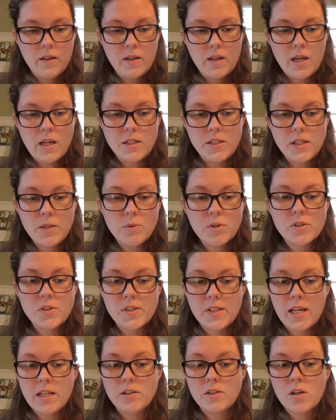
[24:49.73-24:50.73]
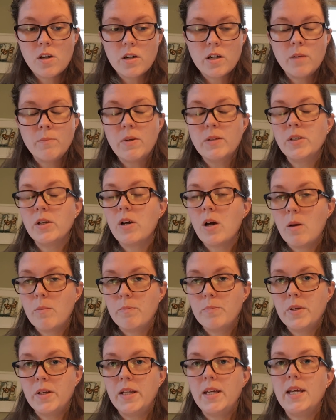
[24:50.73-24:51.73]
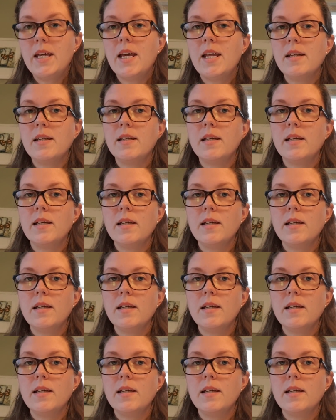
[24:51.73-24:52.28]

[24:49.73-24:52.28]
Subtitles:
And she was there talking about the company, and